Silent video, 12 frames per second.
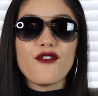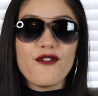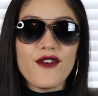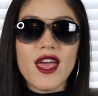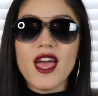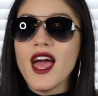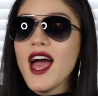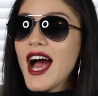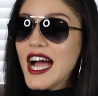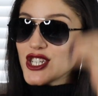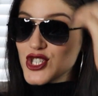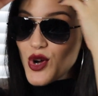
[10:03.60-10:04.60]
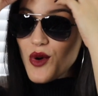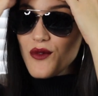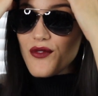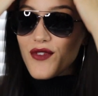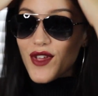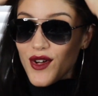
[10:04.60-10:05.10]
fit. I don't
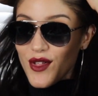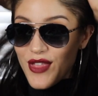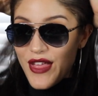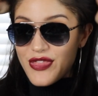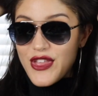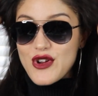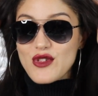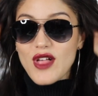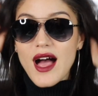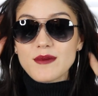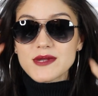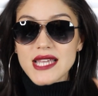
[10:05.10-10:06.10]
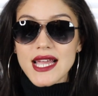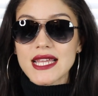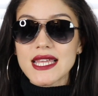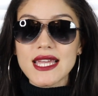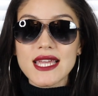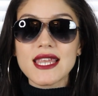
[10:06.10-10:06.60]
feel that they're
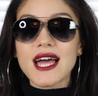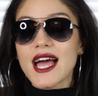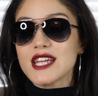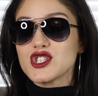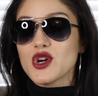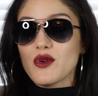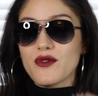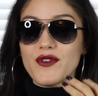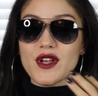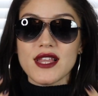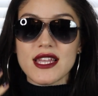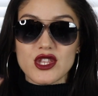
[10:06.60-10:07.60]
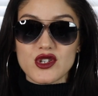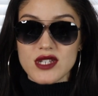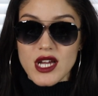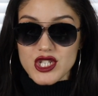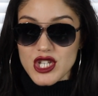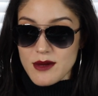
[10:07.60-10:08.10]
lopsided. I don't feel like they're
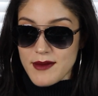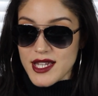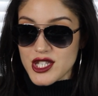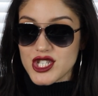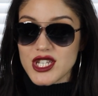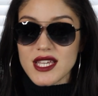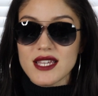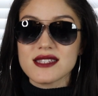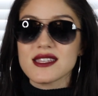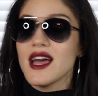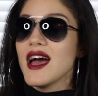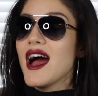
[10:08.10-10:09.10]
touching my cheeks.